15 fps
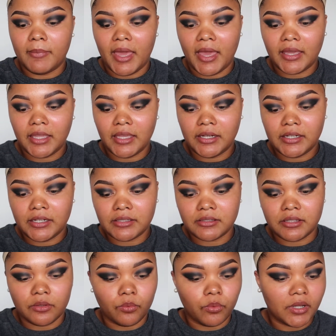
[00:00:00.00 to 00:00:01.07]
MAC and it
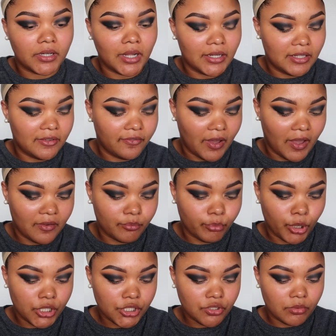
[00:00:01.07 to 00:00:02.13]
is the 195
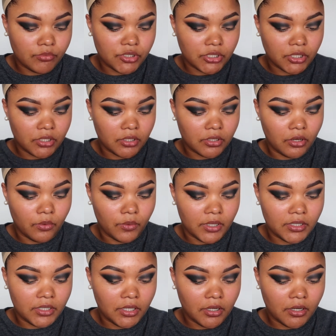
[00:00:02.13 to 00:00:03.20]
brush. So I'm just gonna go
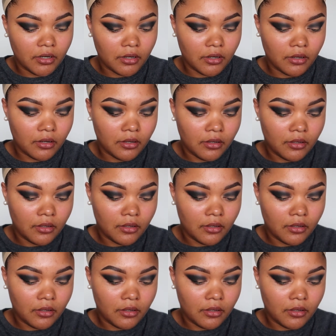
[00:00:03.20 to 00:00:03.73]
in here.